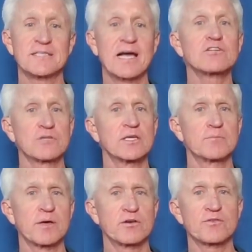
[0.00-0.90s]
that's
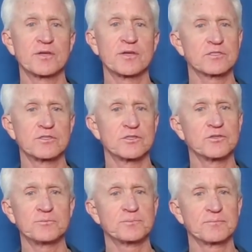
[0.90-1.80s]
actually a better thing to
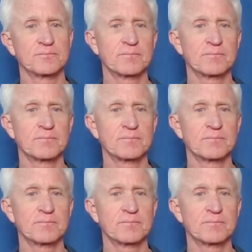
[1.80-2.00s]
do.